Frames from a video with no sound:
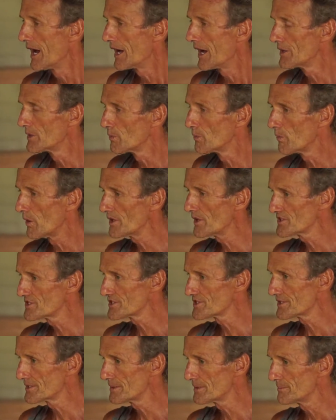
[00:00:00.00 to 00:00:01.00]
and the
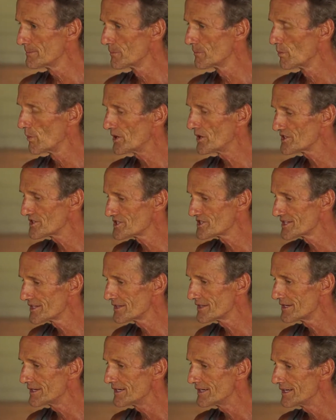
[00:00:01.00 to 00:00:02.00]
watts are
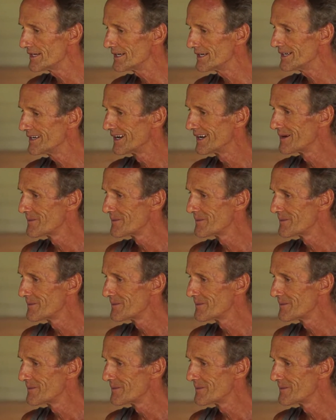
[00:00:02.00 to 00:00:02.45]
the